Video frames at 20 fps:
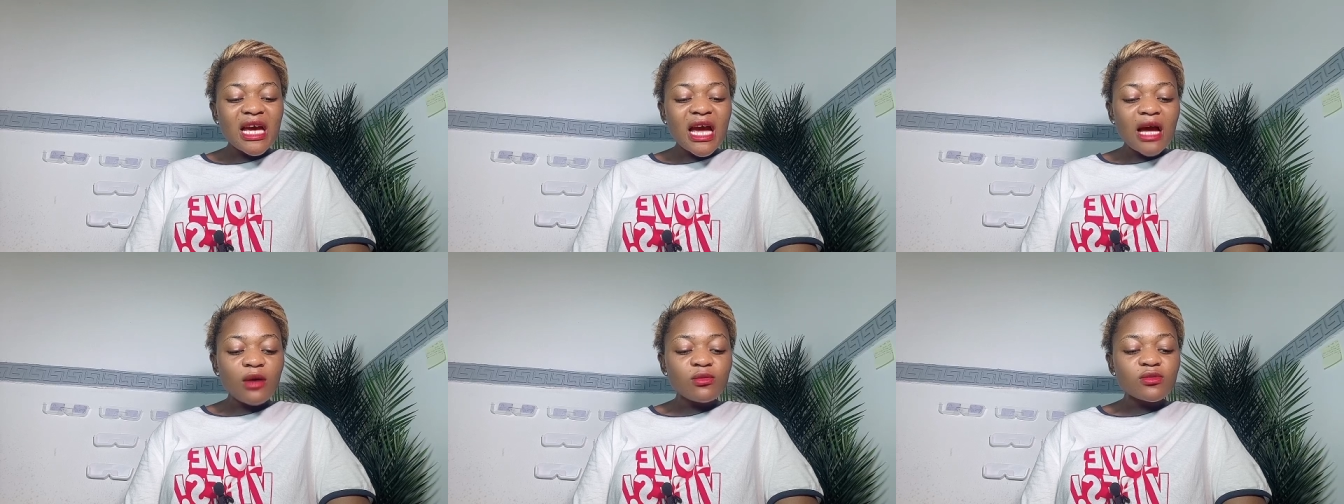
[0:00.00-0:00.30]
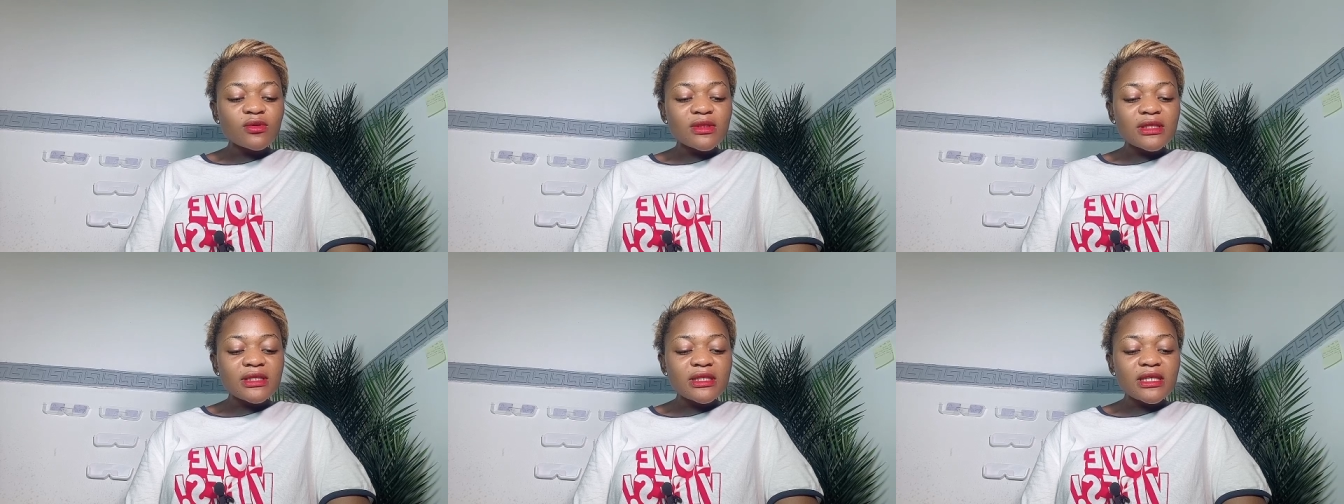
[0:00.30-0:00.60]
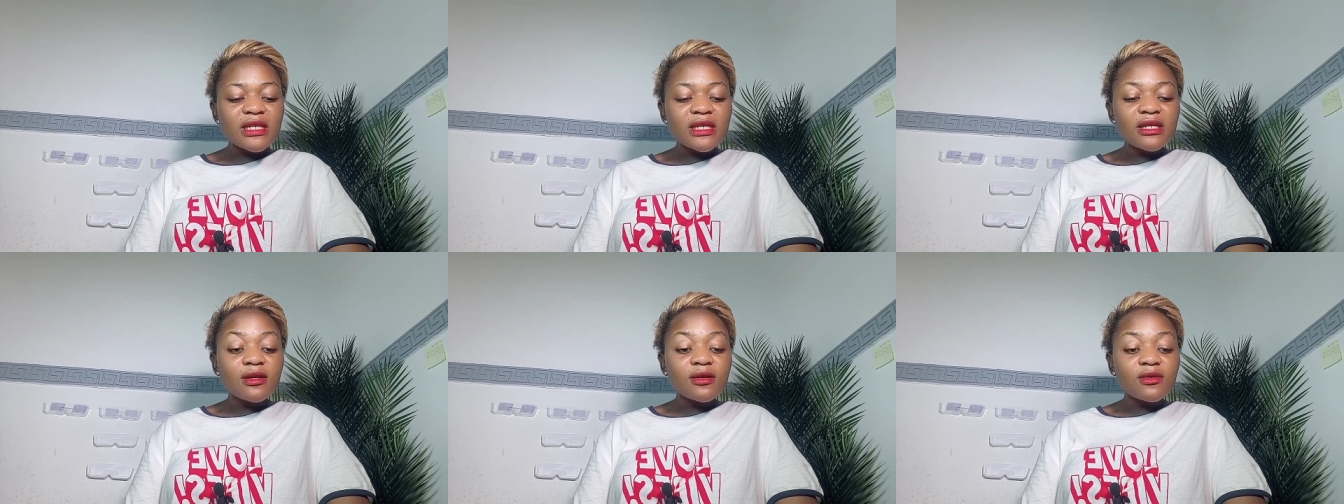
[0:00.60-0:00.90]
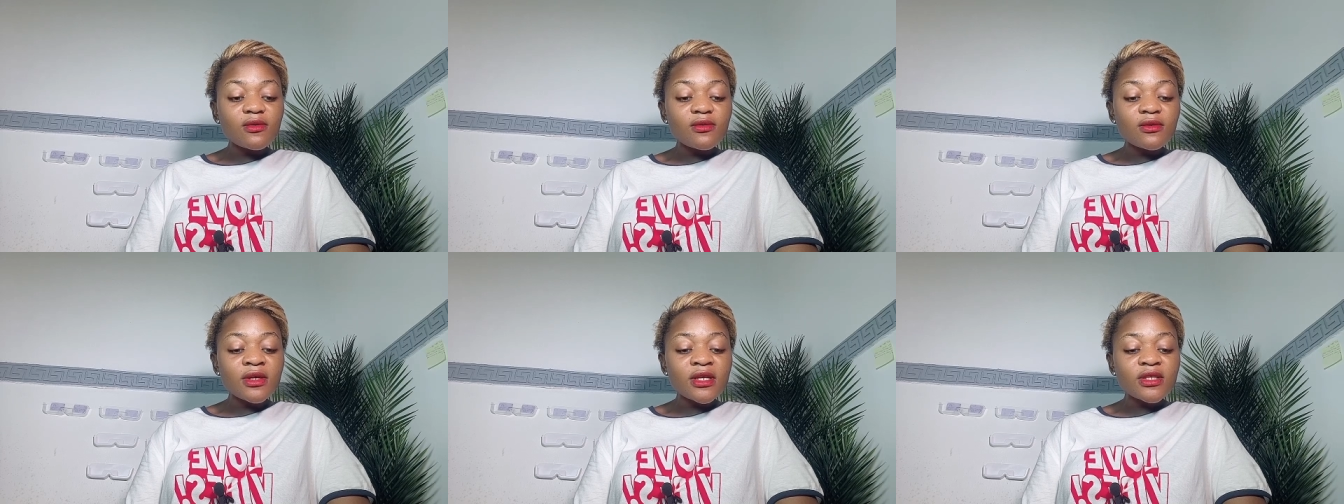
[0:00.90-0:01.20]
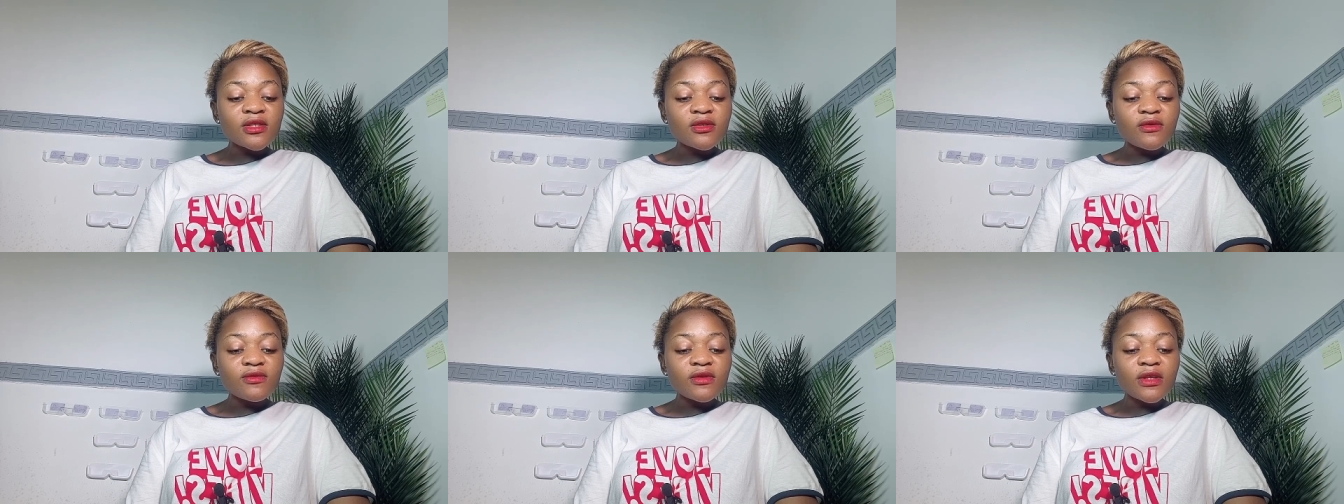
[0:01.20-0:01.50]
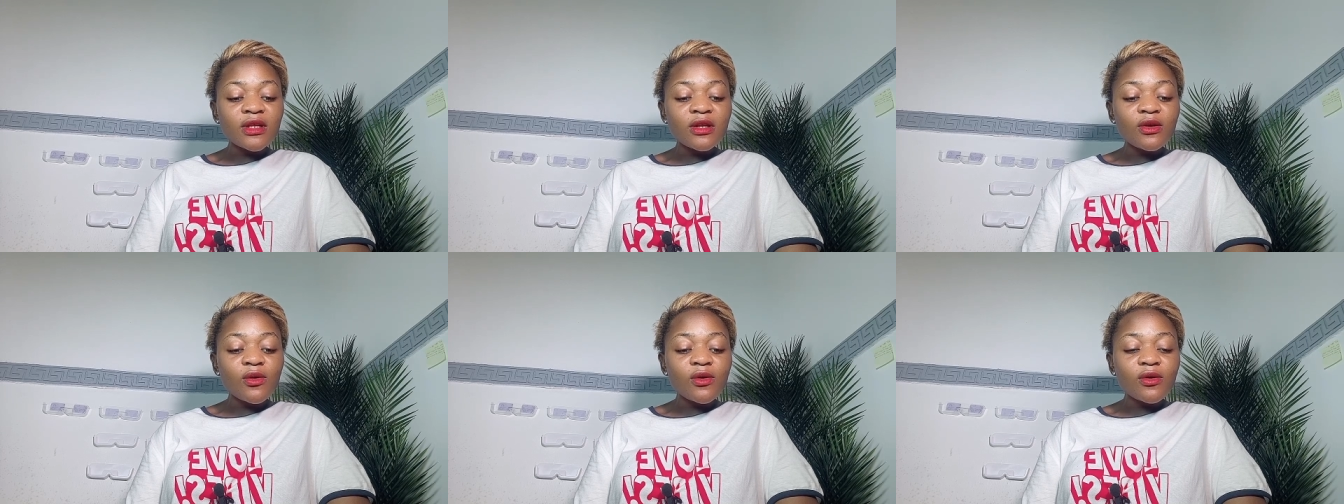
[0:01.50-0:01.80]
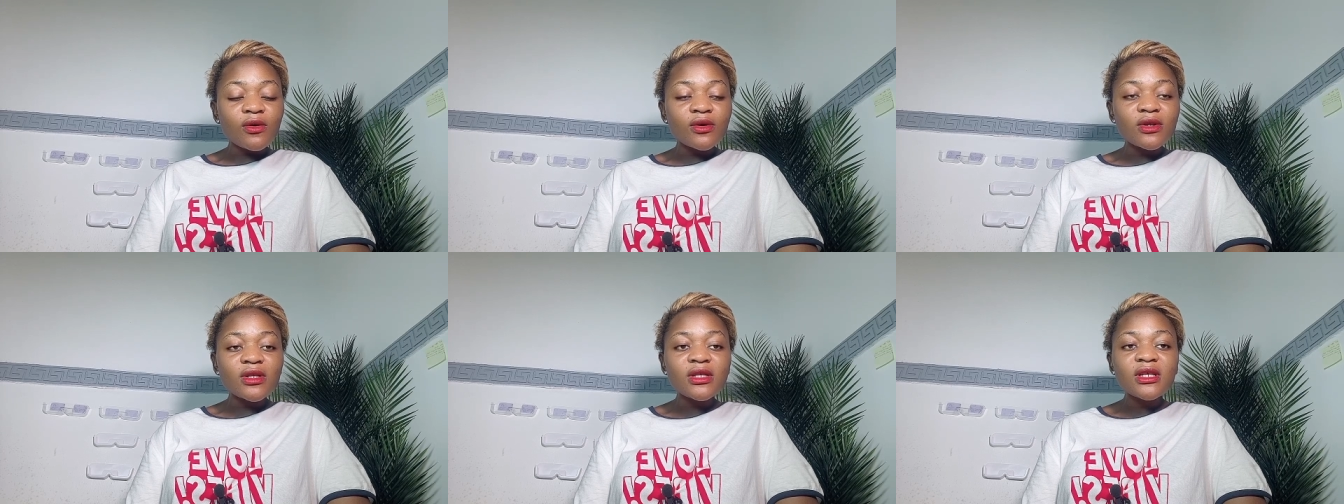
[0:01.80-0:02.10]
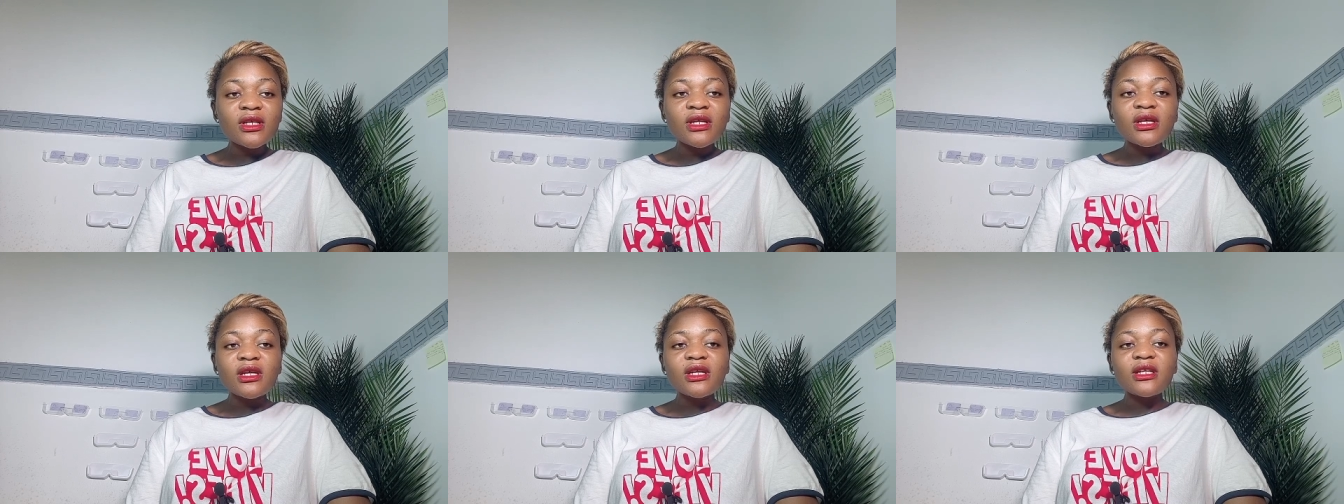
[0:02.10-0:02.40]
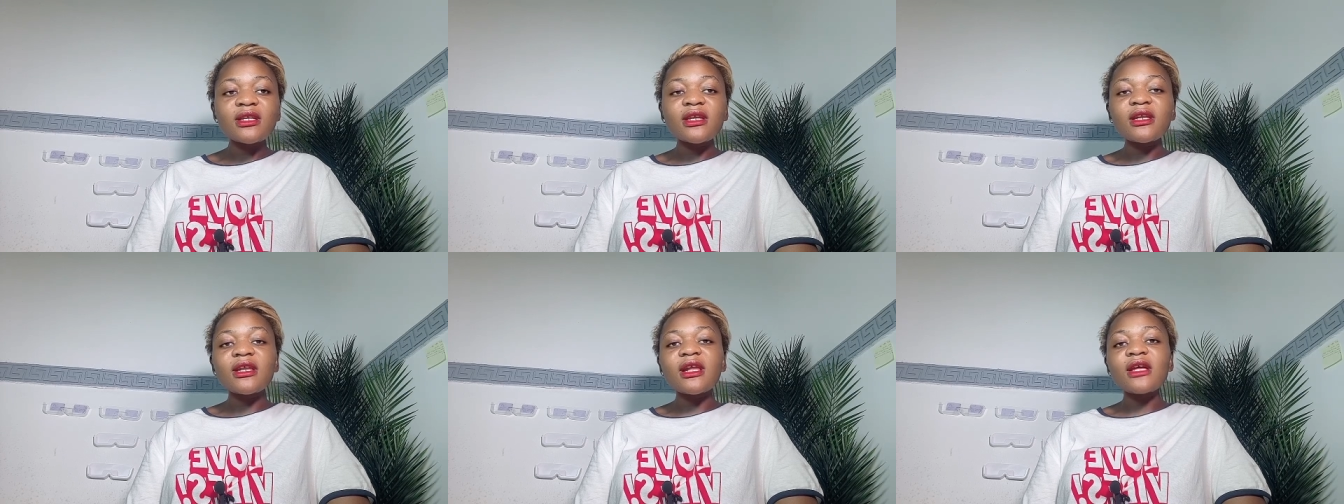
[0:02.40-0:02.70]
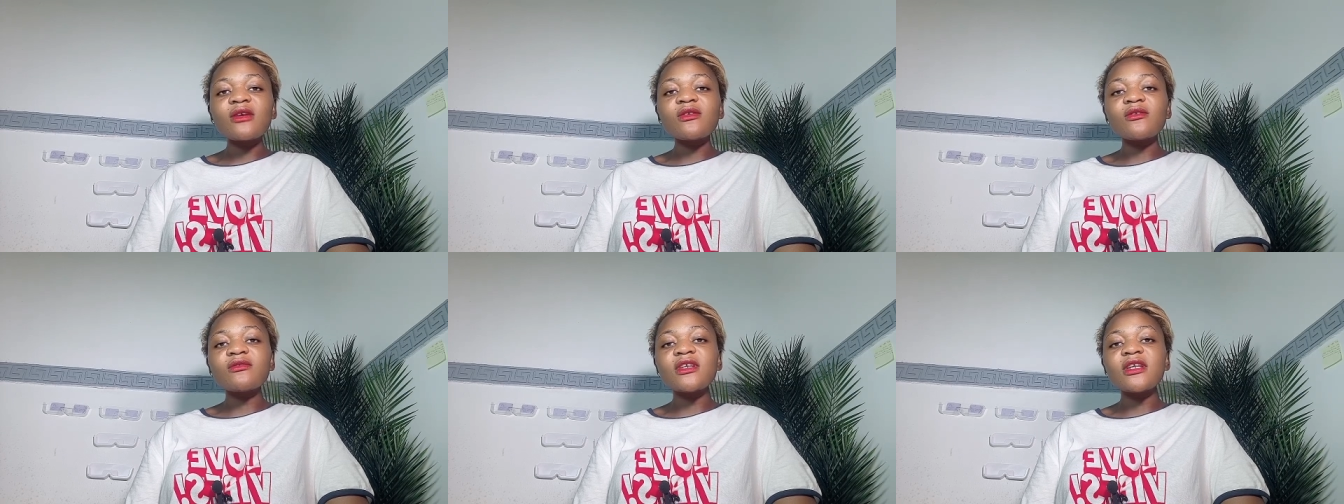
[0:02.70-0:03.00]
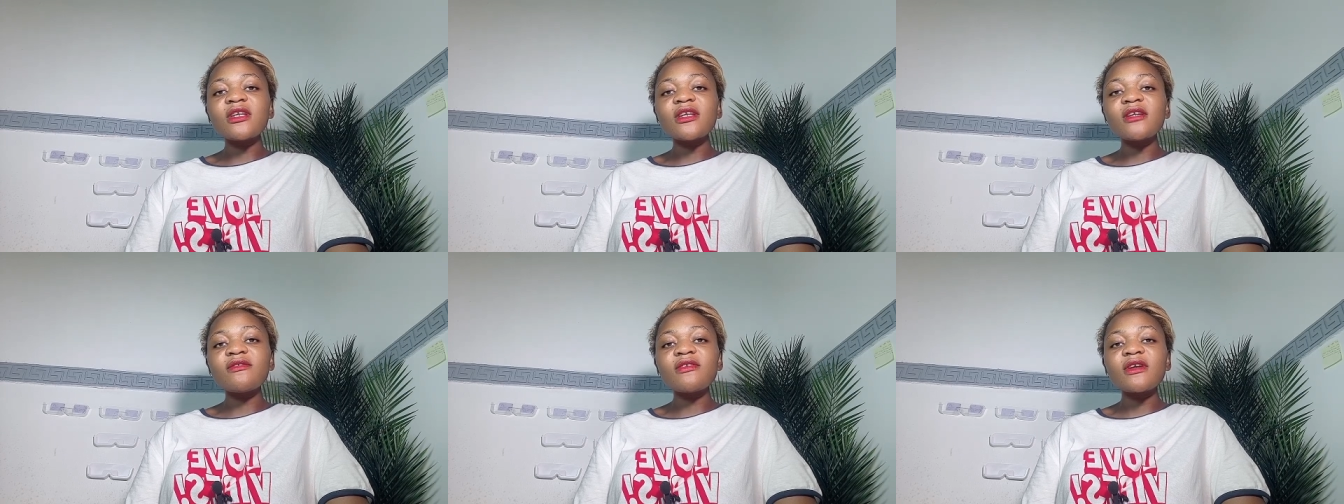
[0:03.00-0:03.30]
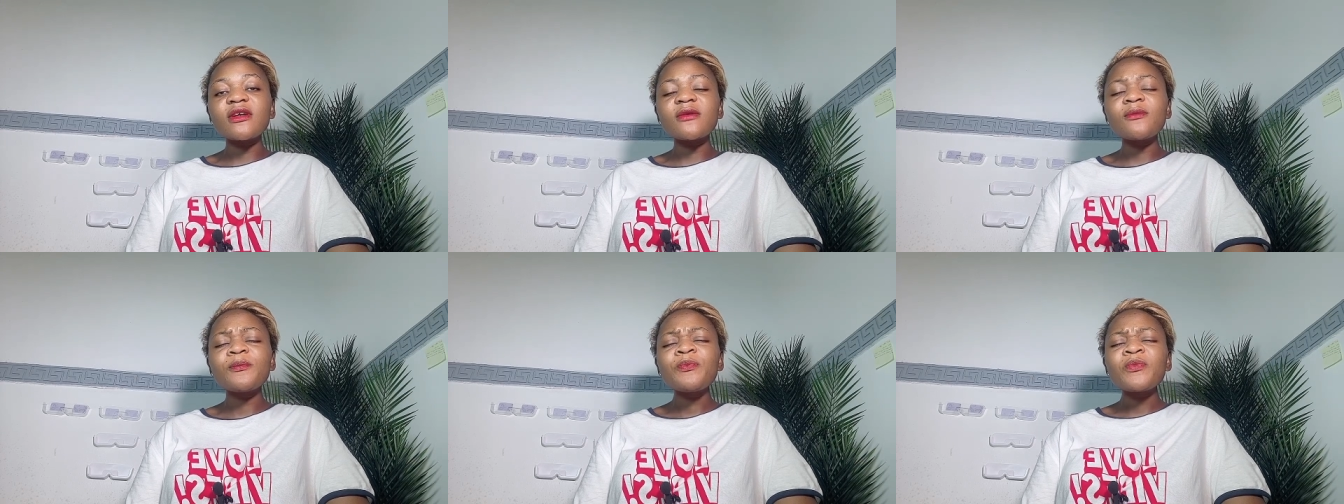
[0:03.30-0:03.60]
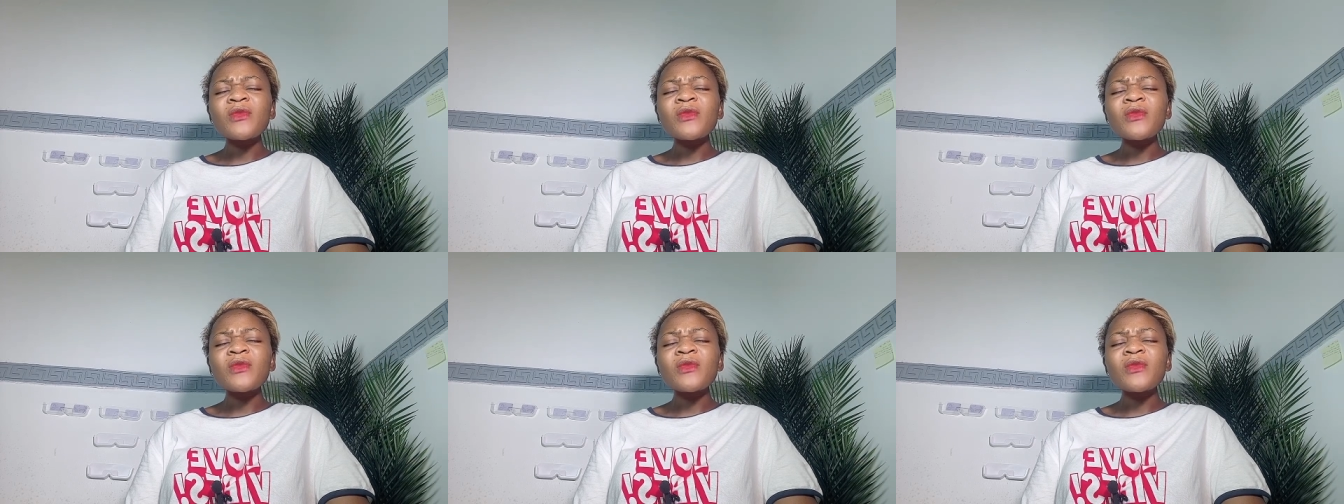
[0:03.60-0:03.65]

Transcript: I will see the goodness of the Lord in the land of the living.